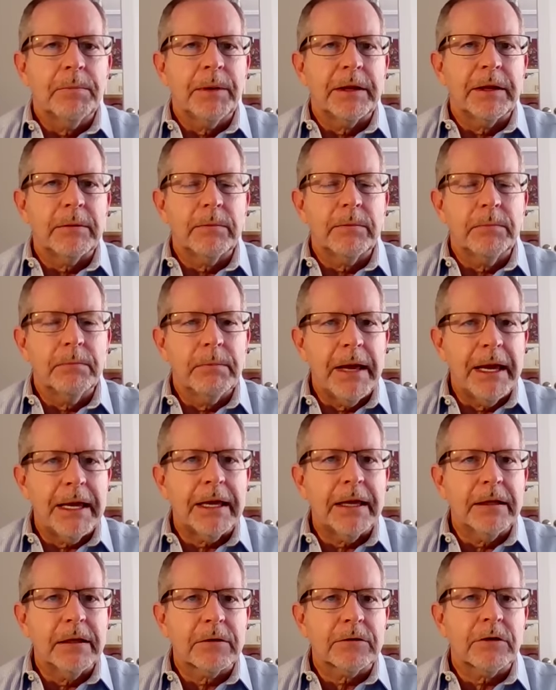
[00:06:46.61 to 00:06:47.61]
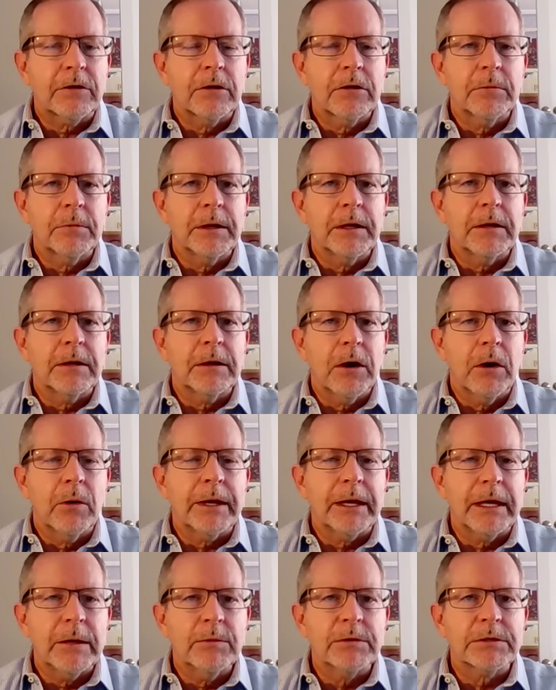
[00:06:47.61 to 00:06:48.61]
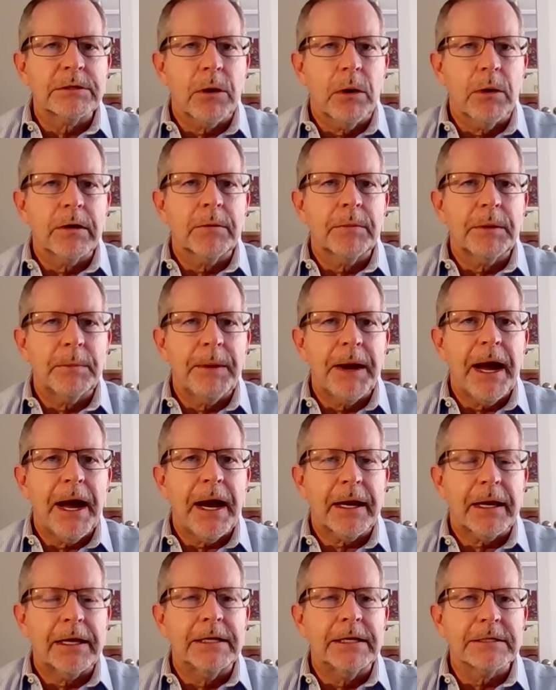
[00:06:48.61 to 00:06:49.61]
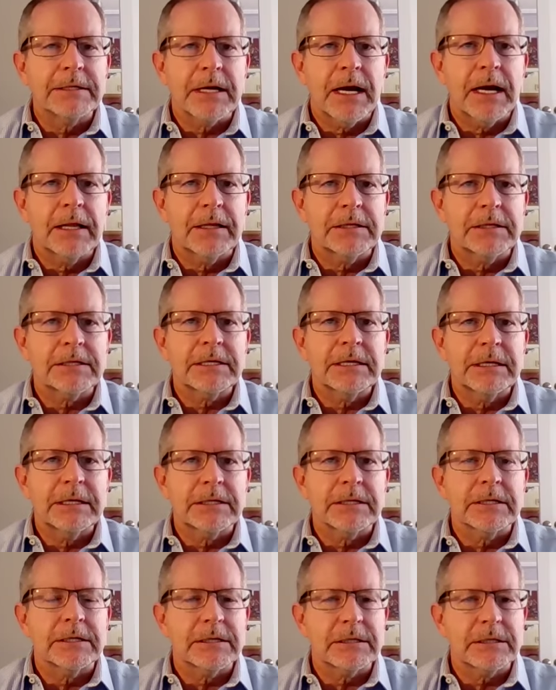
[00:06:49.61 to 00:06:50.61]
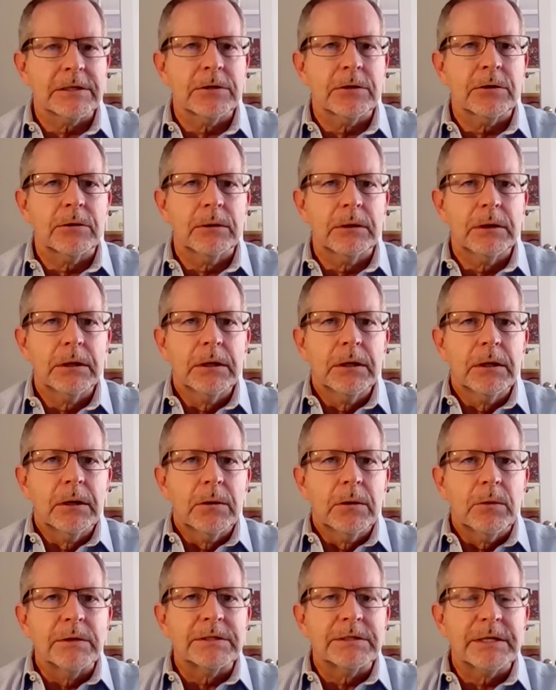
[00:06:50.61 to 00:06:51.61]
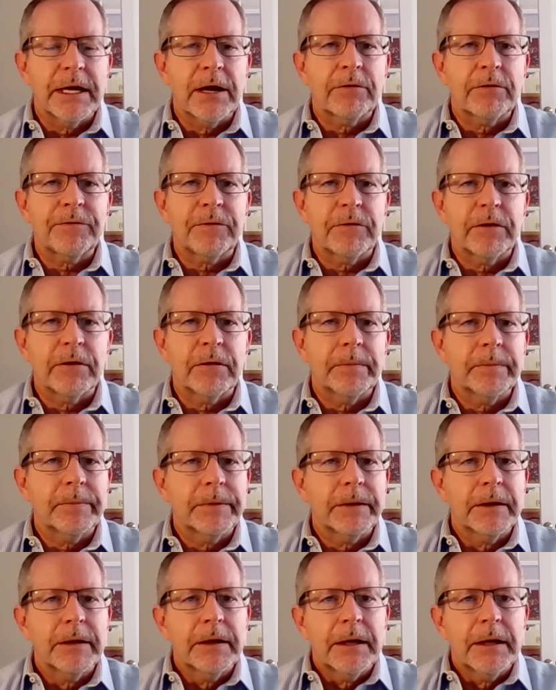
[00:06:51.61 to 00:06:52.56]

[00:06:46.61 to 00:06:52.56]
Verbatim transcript: But making the tournament, knowing he was going to be back inside the season, still was there for them.